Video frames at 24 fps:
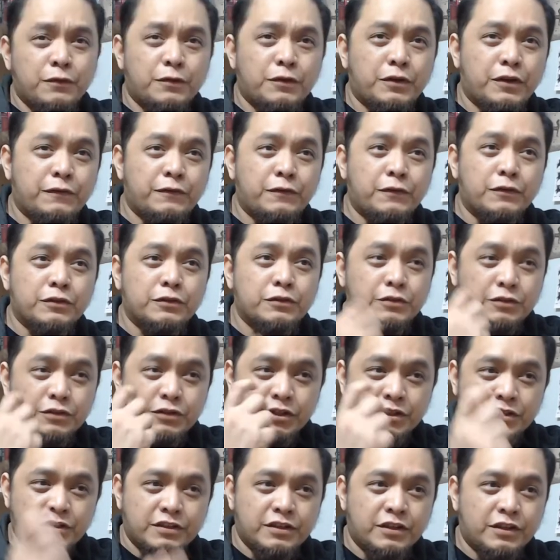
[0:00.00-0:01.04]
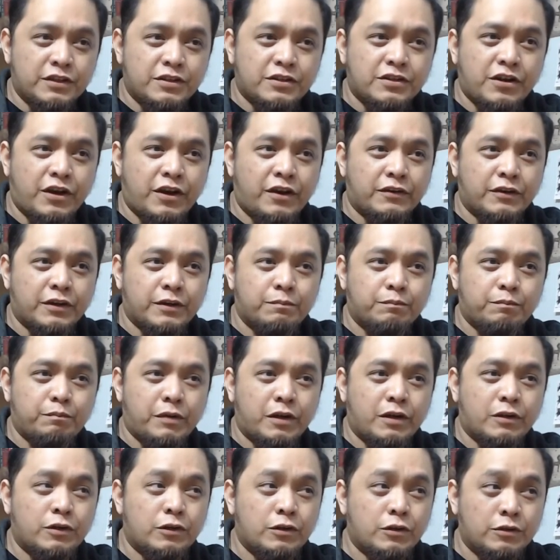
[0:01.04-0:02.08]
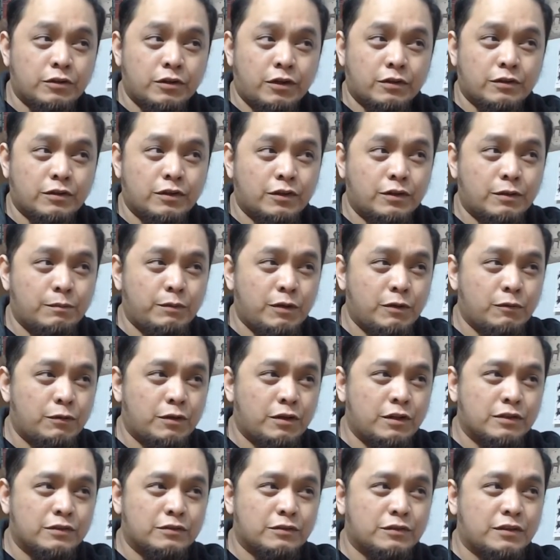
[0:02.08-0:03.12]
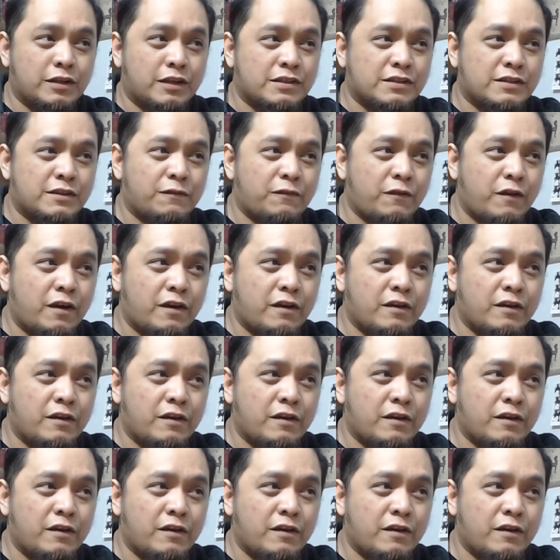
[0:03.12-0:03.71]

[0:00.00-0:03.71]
if you're just gonna share it, pero you're not gonna be willing to testify.